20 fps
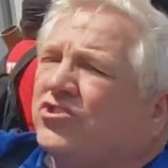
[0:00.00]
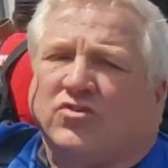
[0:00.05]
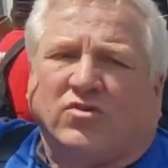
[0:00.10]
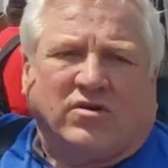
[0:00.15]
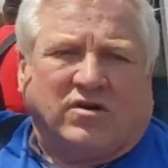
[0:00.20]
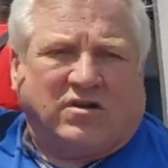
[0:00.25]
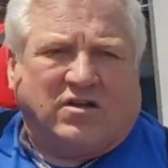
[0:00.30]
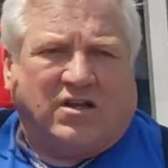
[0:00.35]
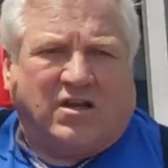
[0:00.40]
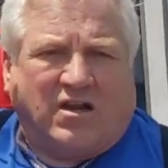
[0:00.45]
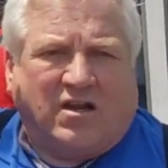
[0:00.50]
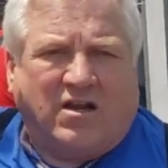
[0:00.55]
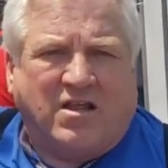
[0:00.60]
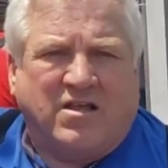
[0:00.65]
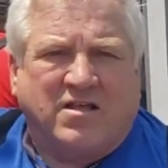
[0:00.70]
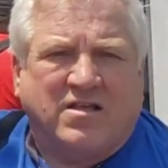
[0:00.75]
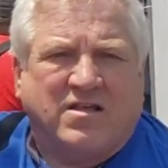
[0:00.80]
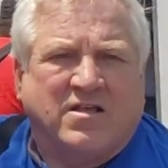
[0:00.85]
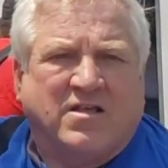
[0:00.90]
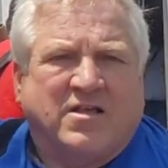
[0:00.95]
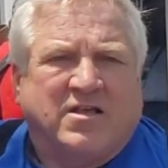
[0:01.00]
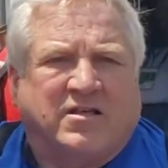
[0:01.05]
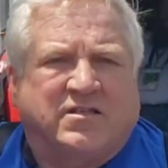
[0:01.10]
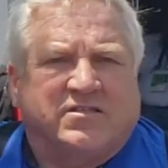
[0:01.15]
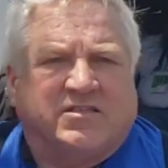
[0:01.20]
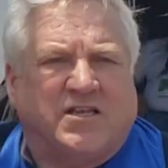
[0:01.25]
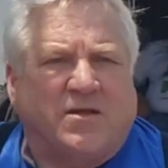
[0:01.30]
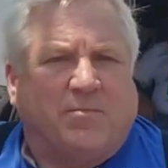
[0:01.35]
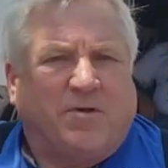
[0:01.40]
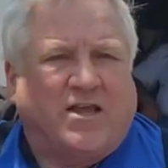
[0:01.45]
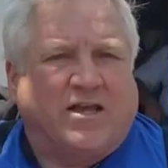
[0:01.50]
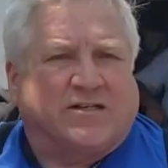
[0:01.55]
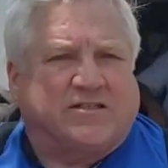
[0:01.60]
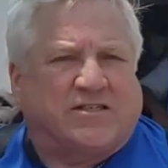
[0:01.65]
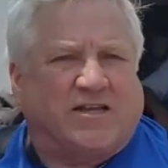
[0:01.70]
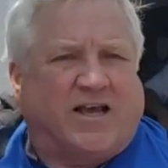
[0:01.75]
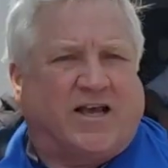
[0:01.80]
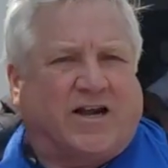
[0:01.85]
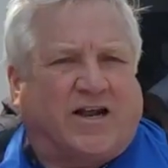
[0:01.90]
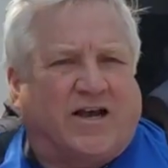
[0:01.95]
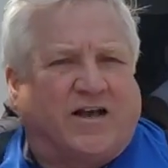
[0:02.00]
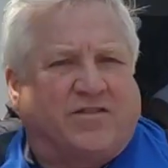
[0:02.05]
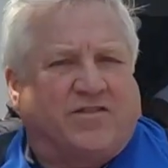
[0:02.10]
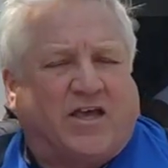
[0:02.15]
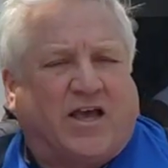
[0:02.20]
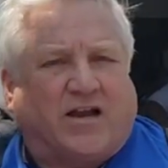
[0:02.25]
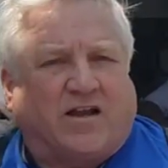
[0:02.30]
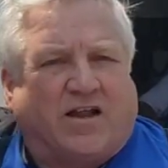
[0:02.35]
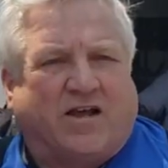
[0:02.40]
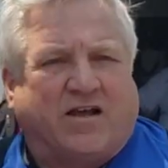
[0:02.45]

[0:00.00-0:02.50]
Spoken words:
short little CB antenna that